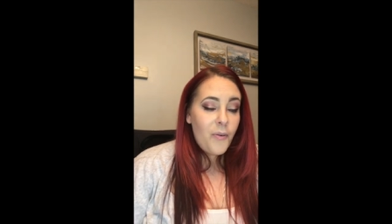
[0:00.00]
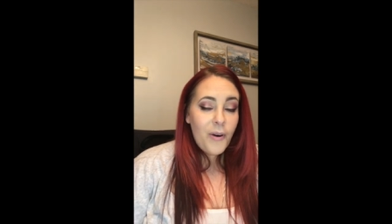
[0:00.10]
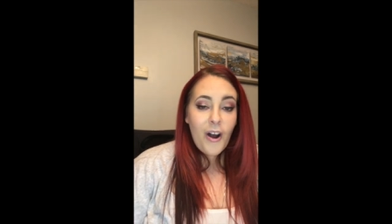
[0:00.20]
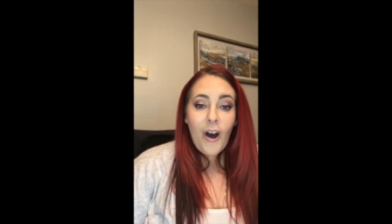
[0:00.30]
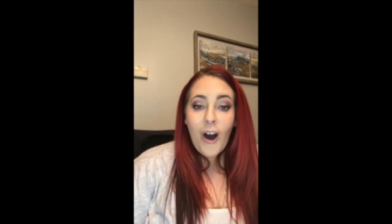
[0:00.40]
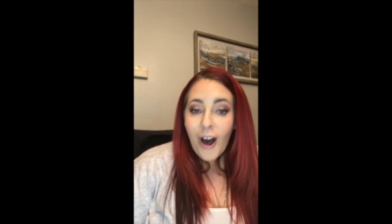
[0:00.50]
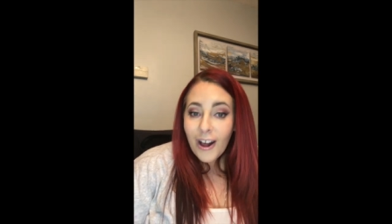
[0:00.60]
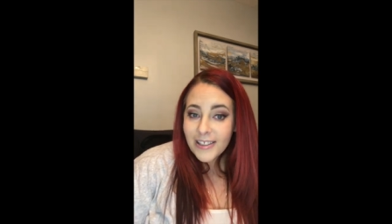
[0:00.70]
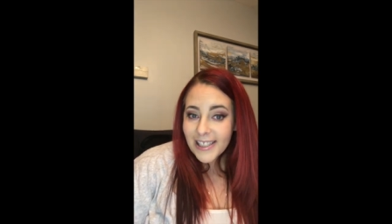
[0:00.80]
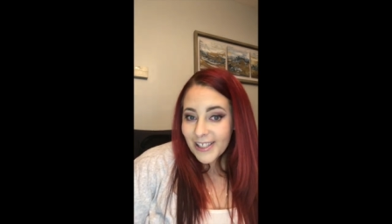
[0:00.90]
We're
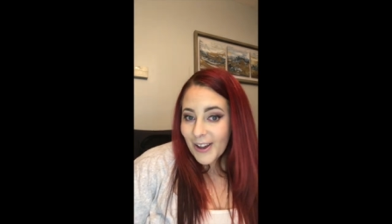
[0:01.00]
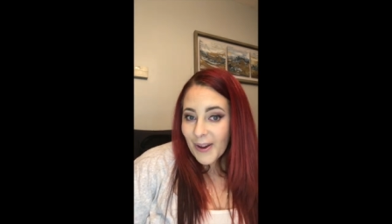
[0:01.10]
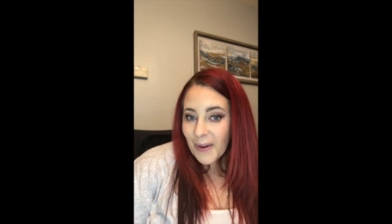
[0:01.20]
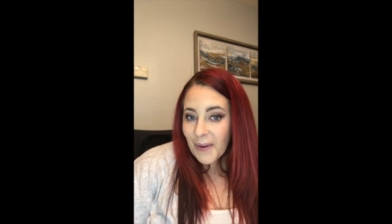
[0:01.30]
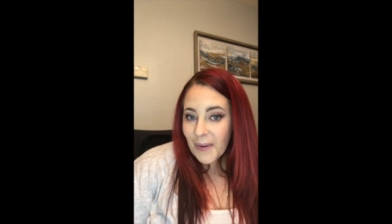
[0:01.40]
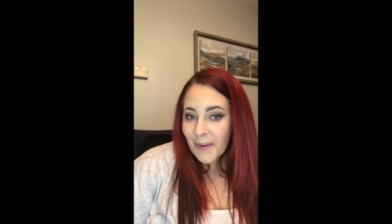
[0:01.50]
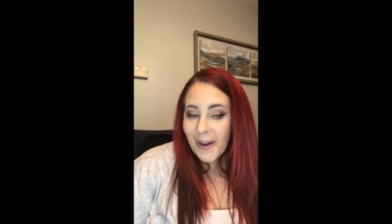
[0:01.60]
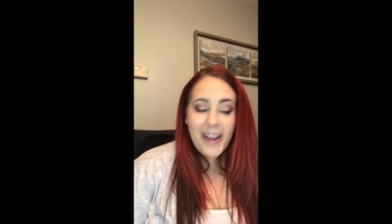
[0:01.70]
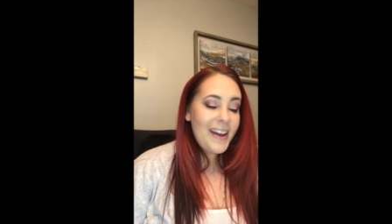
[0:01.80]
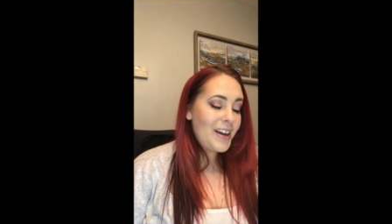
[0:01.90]
also
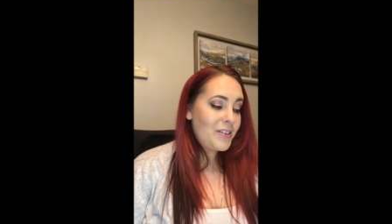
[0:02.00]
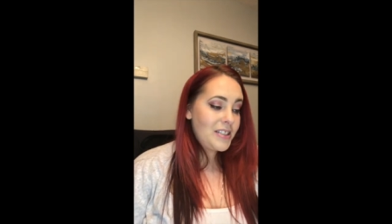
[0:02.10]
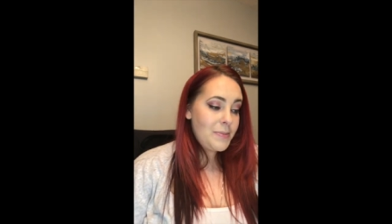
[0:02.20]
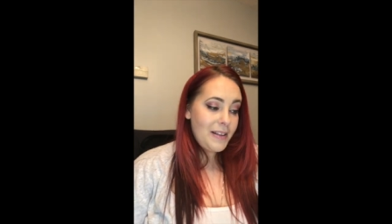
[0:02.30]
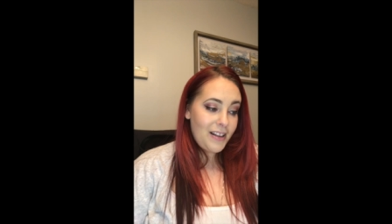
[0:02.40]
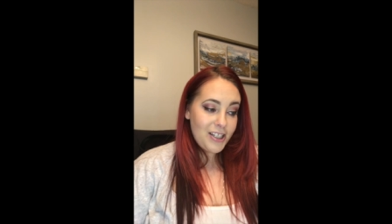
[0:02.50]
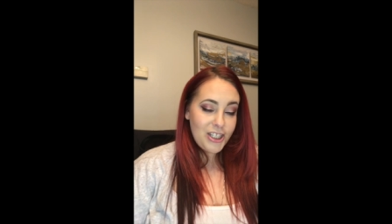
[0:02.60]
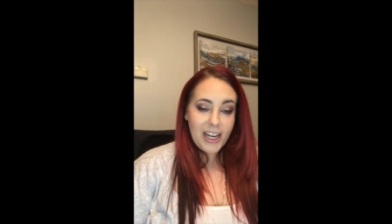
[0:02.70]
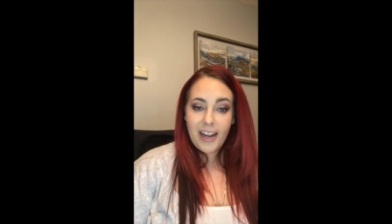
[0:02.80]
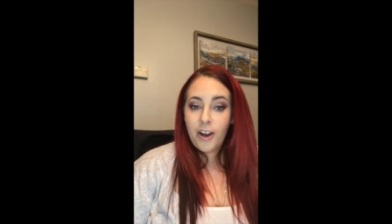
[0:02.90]
going to be
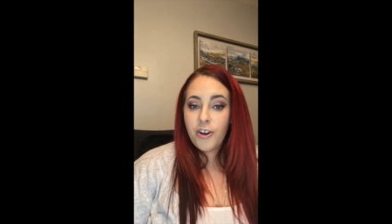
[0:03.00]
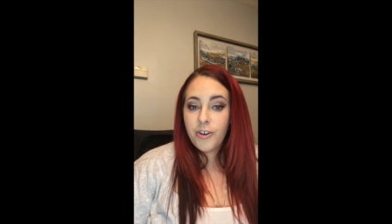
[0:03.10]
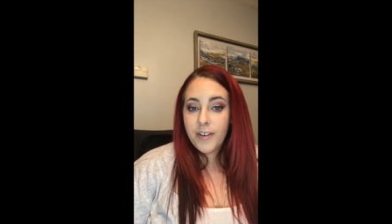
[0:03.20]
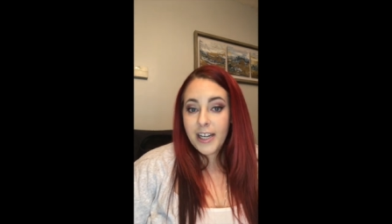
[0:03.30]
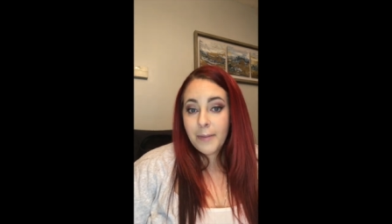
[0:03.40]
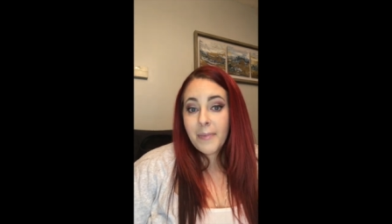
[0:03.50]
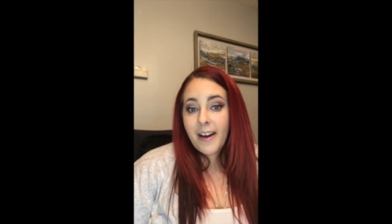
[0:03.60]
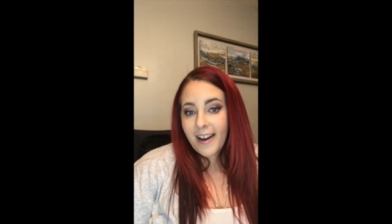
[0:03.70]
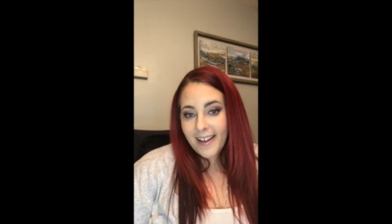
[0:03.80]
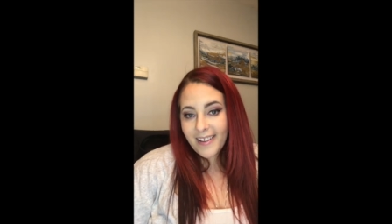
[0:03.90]
launching cream
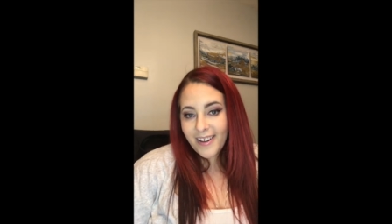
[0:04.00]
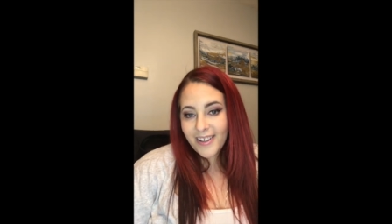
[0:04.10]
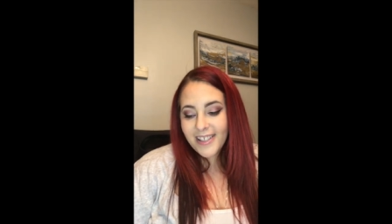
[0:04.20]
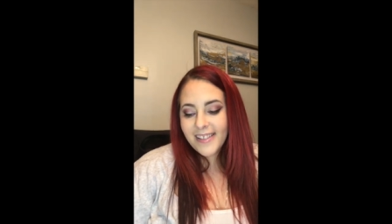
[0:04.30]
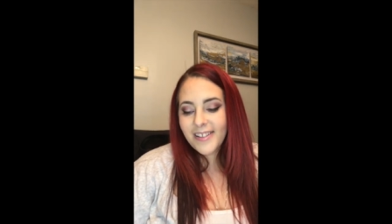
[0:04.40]
highlighters.